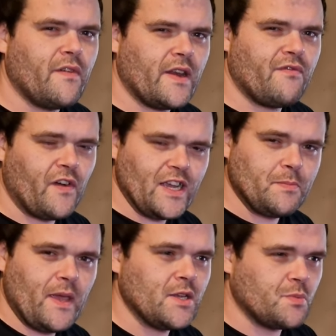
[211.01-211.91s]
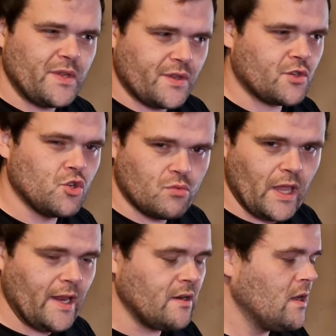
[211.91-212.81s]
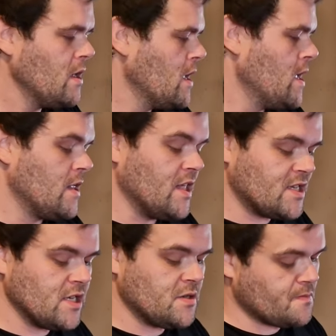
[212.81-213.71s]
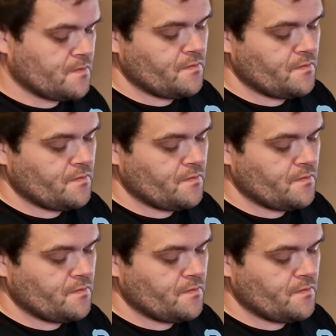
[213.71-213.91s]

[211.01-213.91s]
very fast-paced with shooting. This